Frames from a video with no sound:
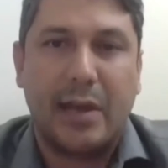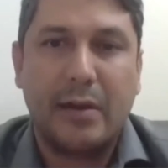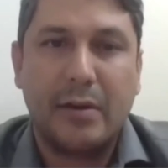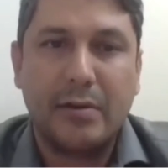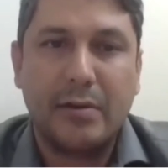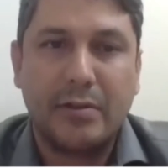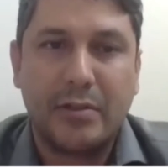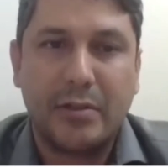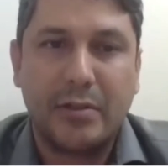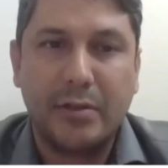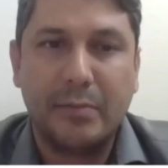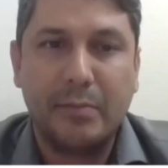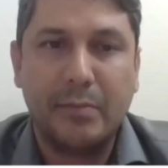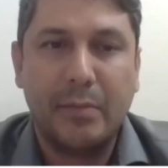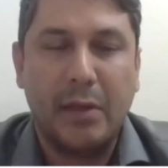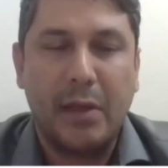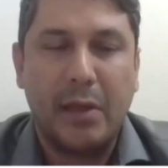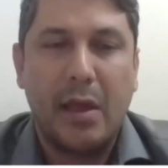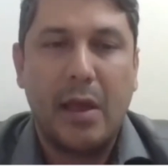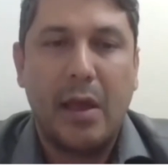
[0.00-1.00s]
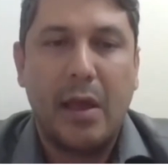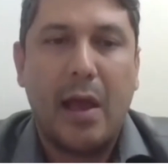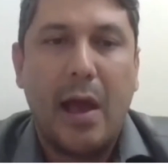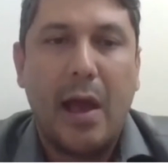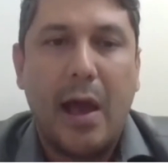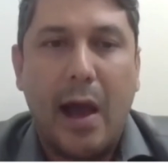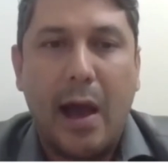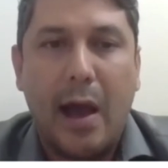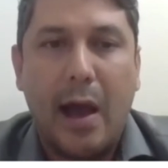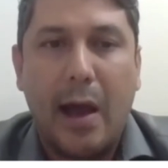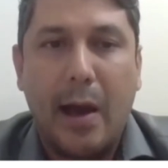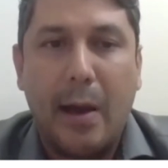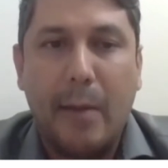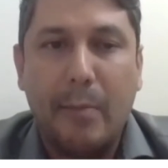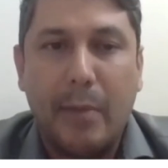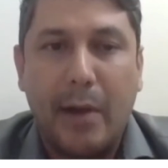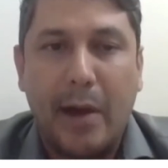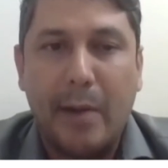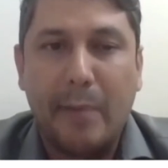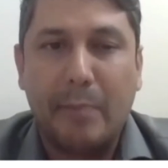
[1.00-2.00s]
Anderson.
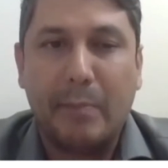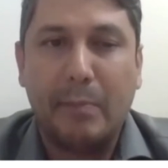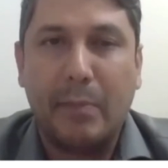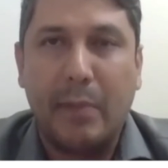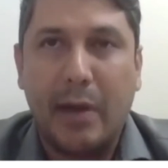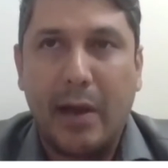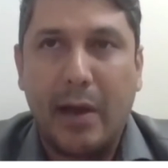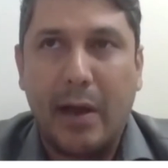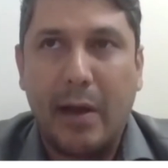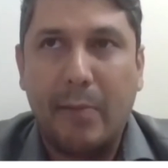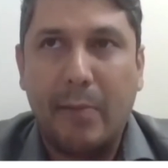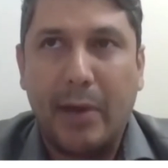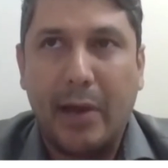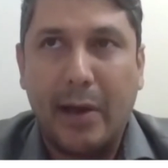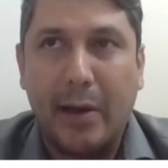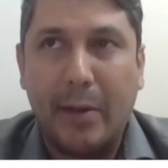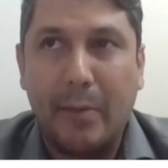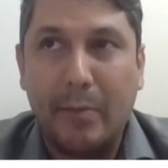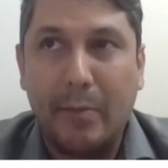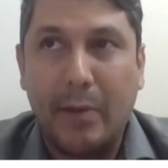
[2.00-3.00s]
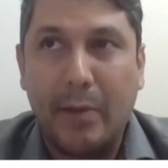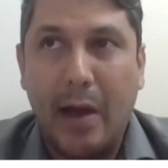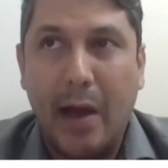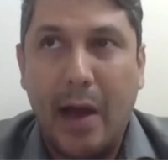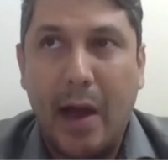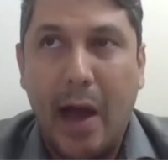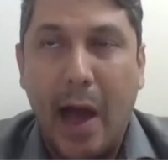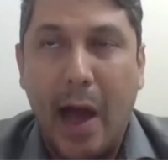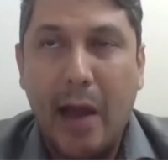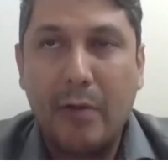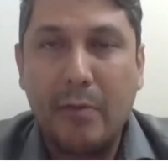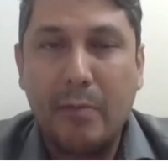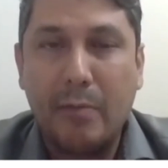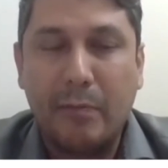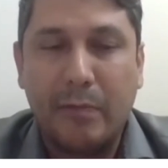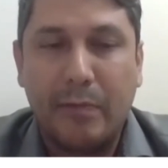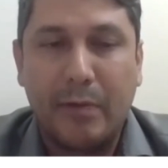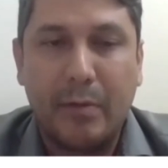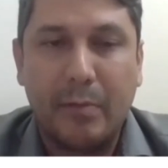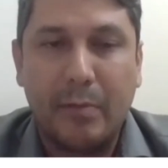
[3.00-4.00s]
I'm a alum
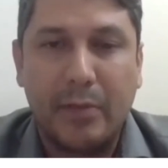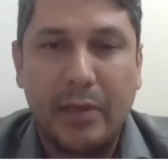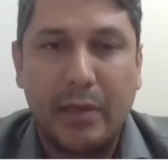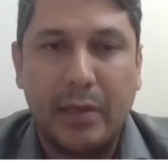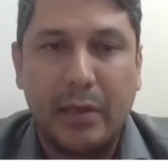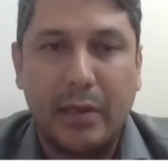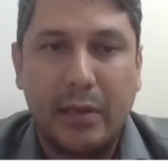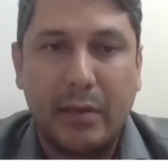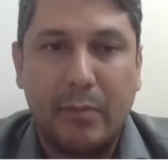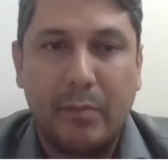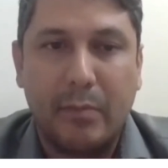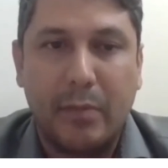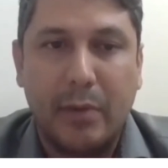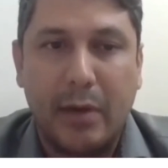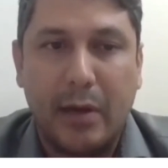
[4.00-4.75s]
from the